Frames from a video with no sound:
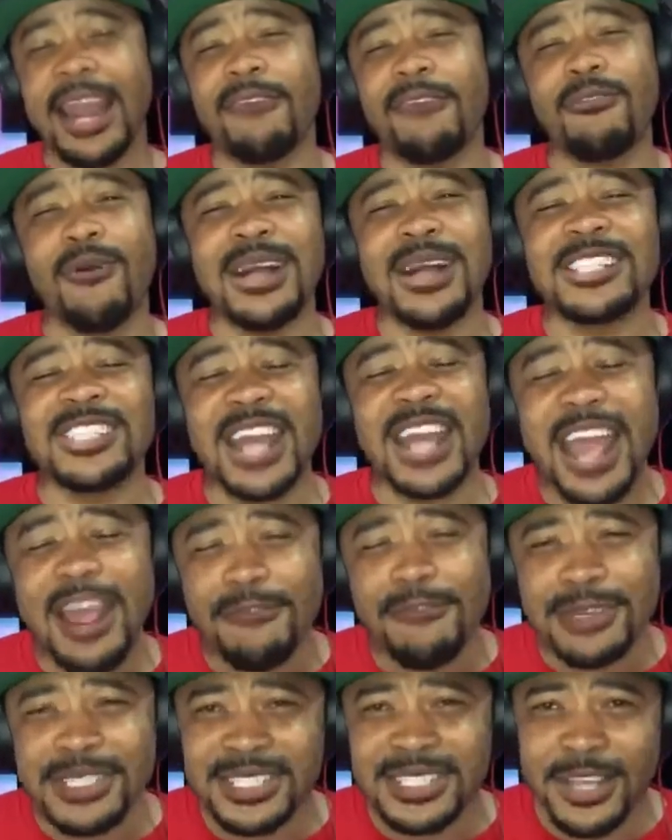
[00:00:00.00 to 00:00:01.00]
and I've watched
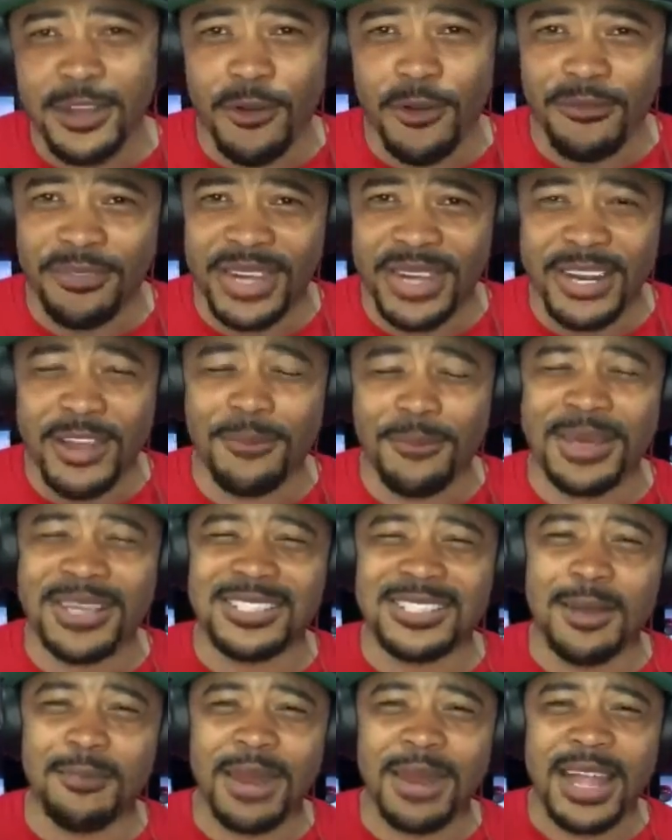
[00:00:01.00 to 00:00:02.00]
every single video
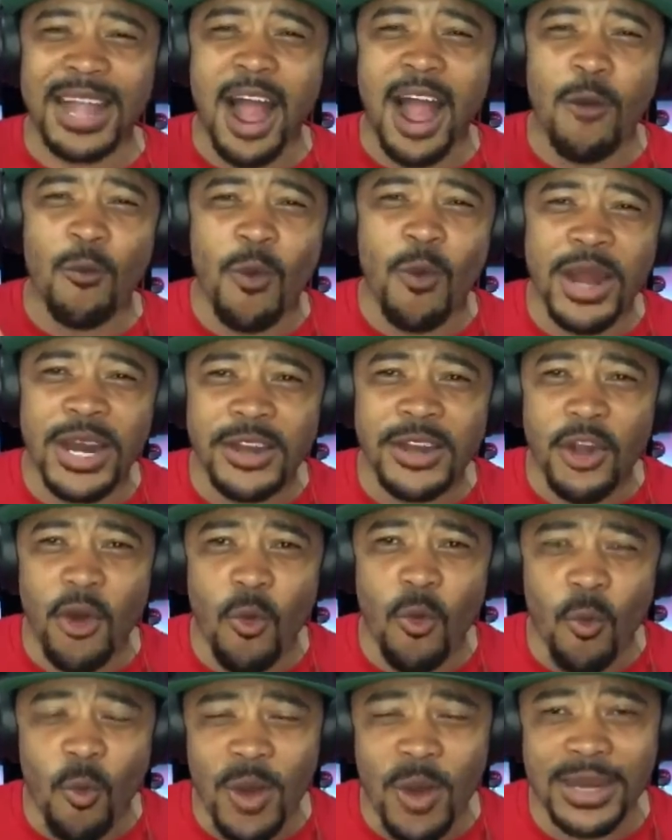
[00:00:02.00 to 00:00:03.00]
because I'm like, I want to
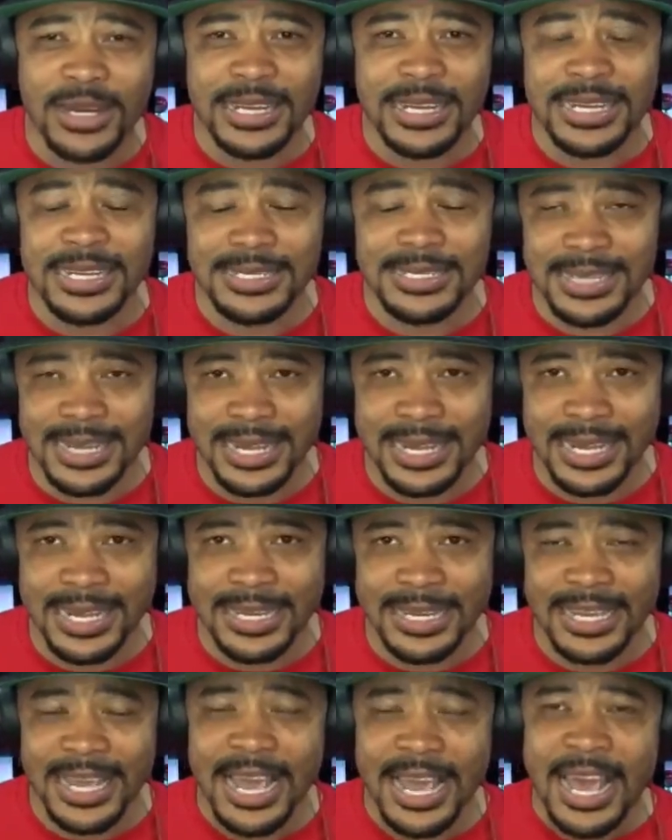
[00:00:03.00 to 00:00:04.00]
know what he
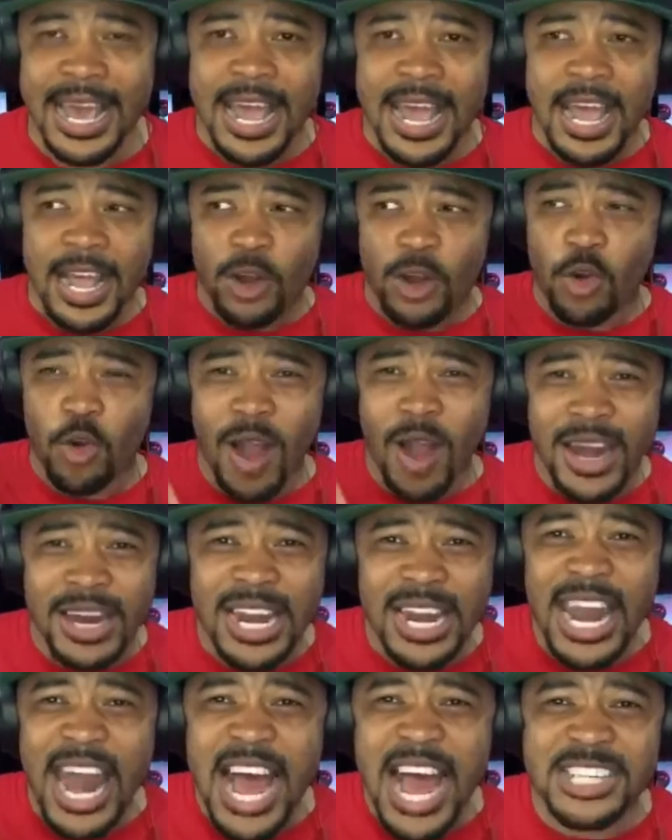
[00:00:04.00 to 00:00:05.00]
did
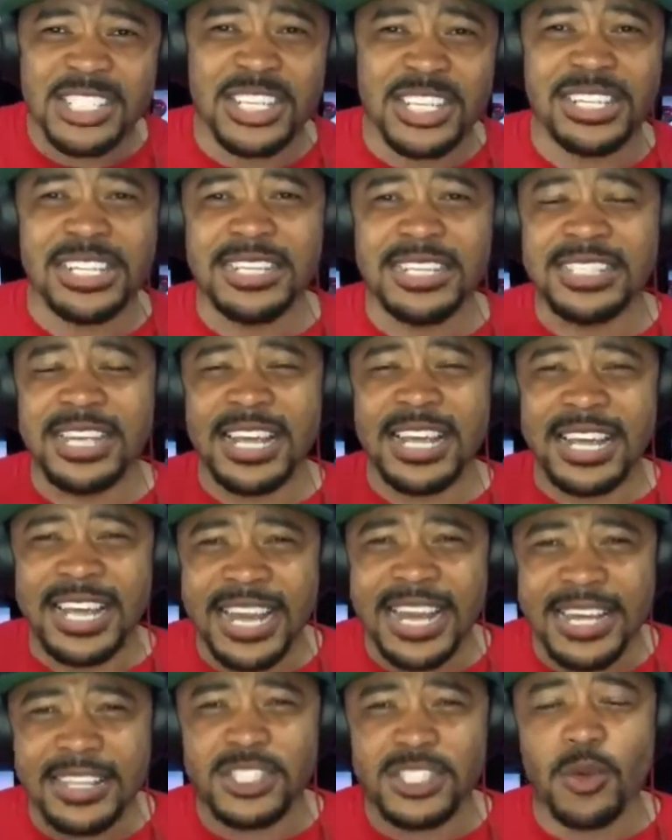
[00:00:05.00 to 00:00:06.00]
chronologically to
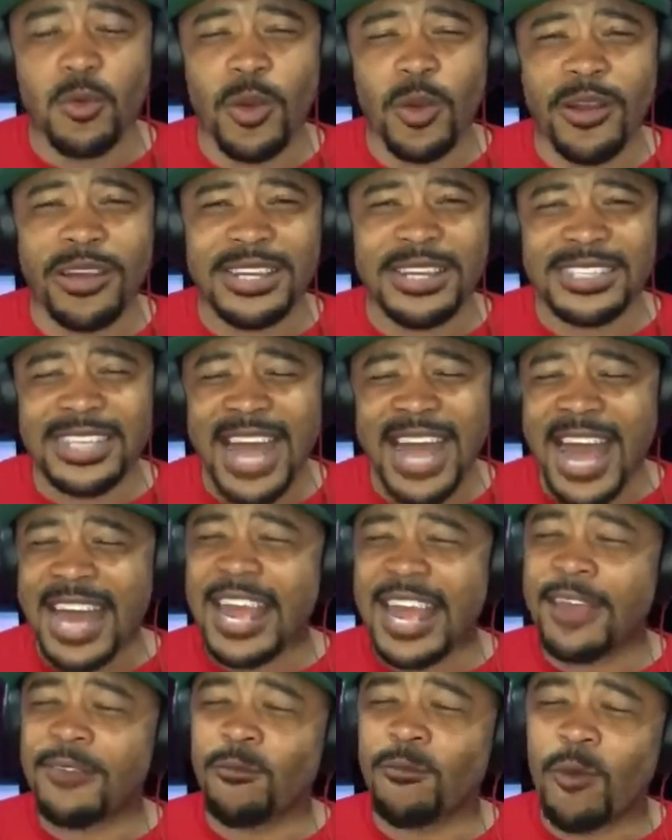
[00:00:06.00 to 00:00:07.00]
get to where he's
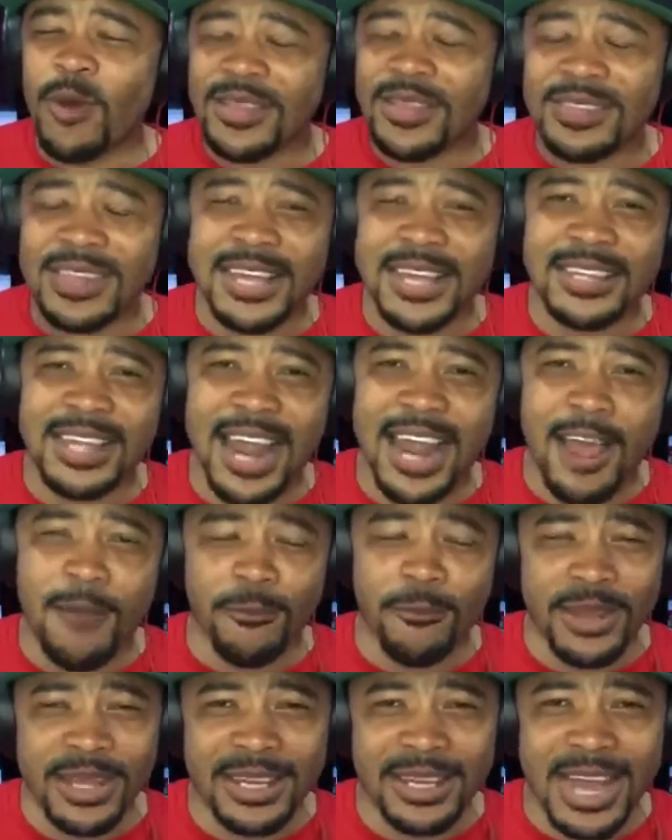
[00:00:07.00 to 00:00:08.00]
got. And one thing that I
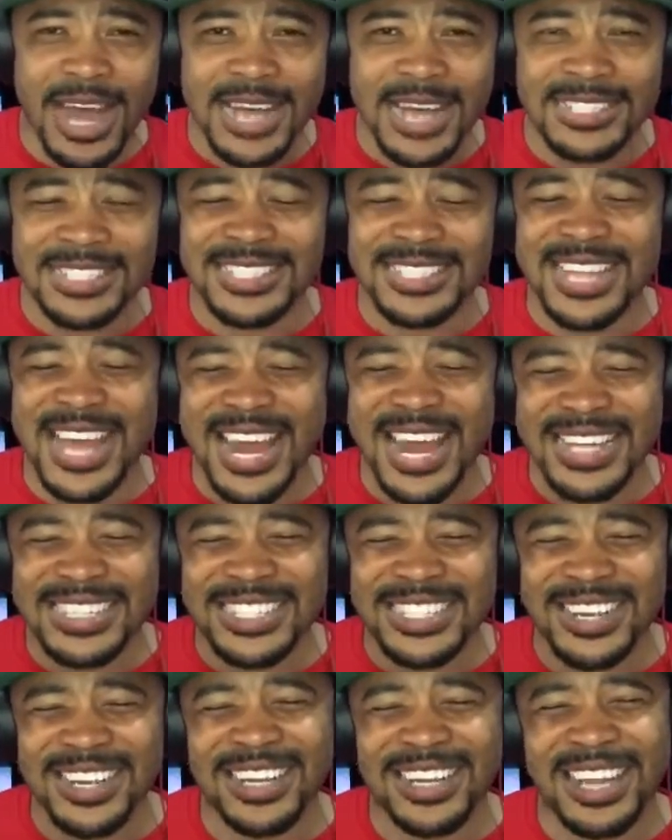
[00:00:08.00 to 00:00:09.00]
realized is that
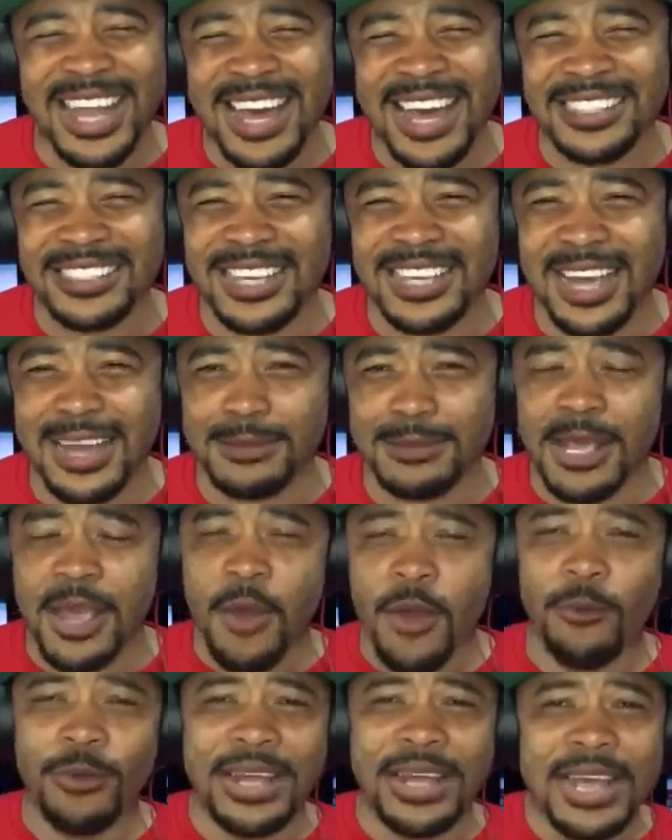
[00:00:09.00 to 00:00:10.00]
it took a lot of times.
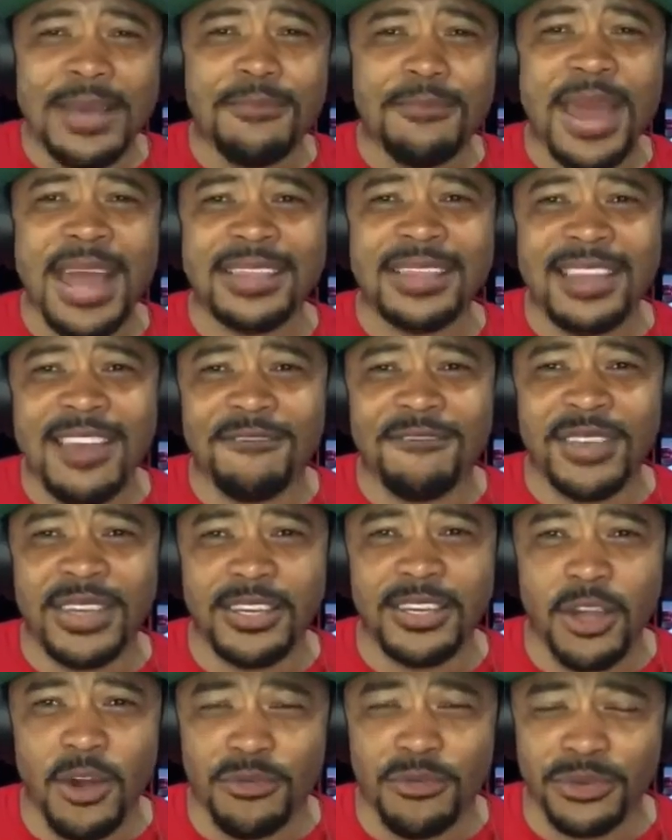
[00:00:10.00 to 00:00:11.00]
When he made that
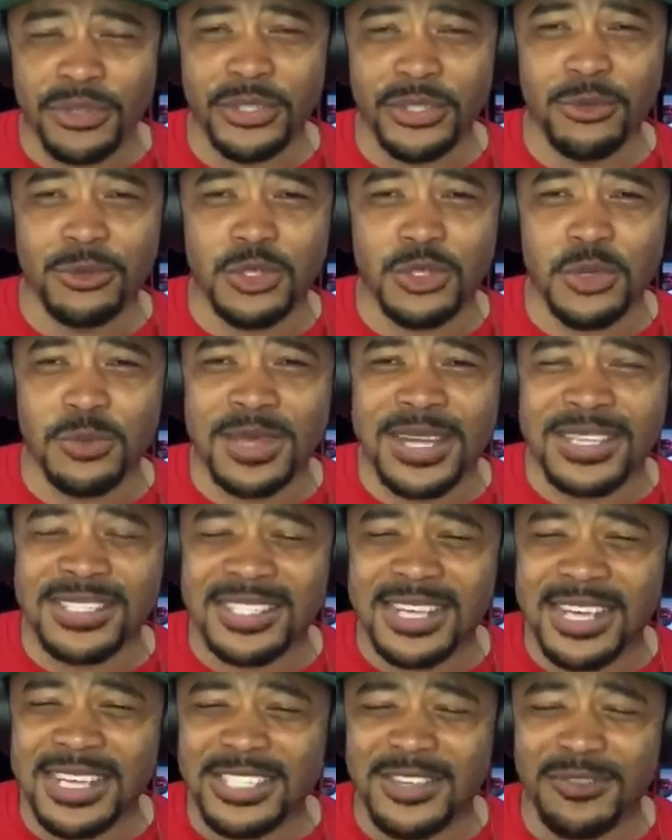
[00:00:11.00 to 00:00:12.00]
video for YouTube that
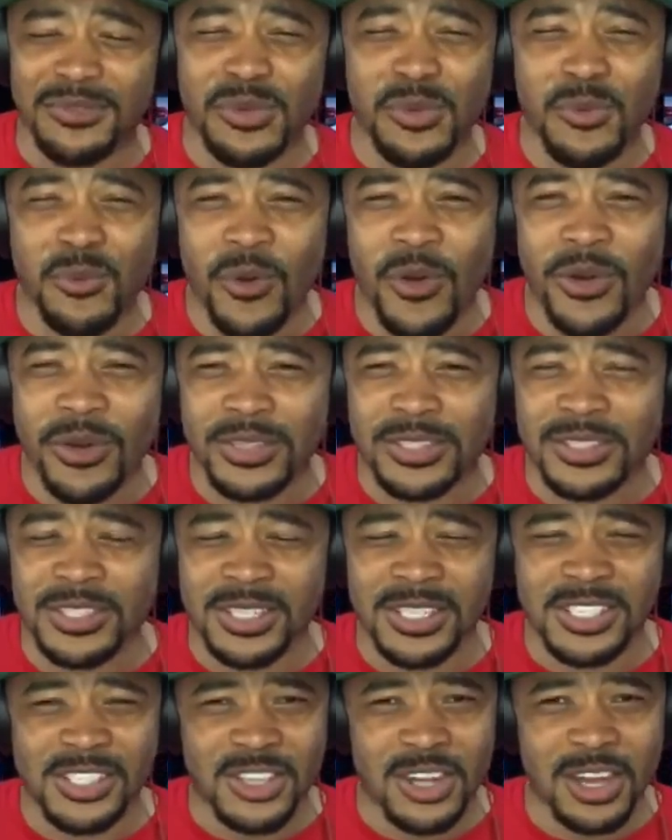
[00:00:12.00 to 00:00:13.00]
says if you want
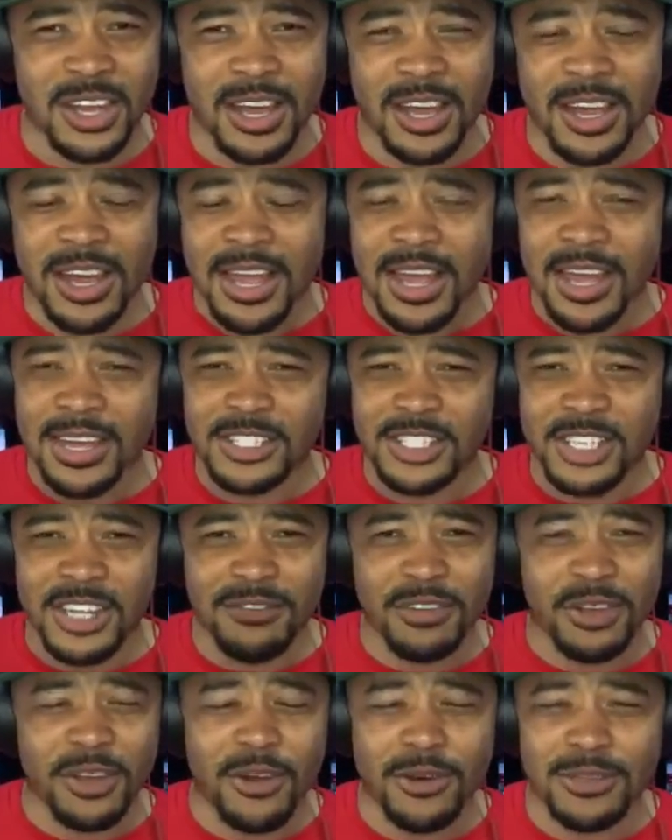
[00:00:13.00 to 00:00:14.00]
to
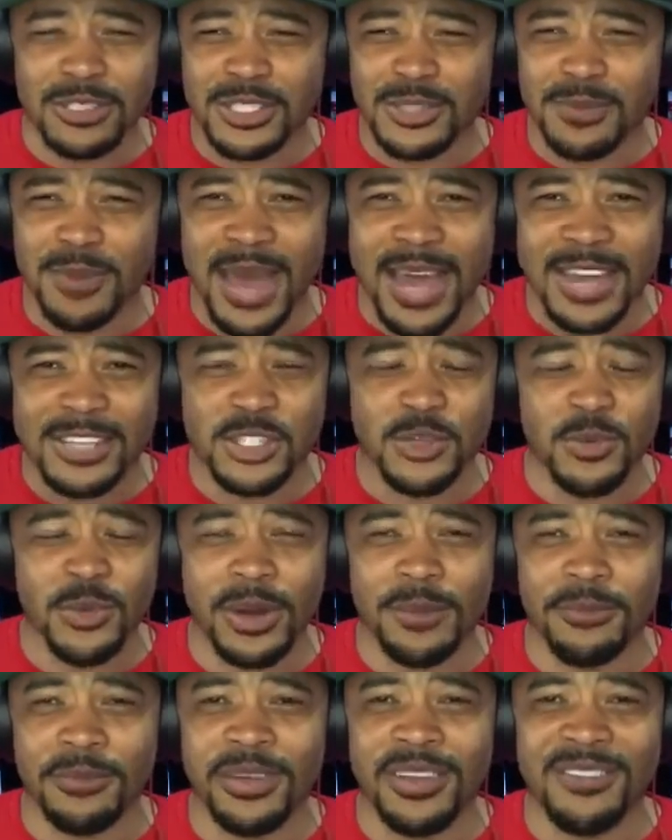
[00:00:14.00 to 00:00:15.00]
achieve your goals as bad as you
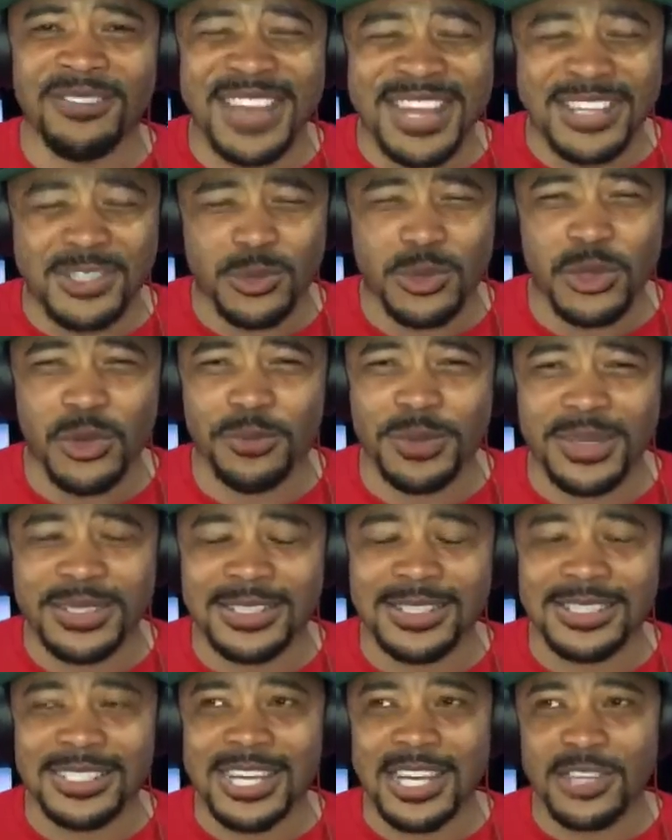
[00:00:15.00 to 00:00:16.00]
want to be, that's when you'll be
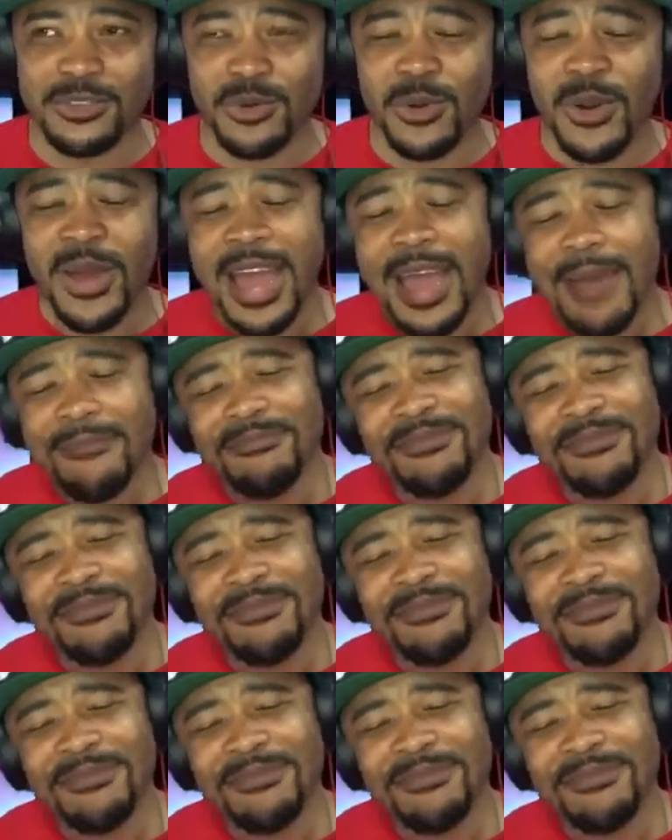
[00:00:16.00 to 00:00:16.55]
successful.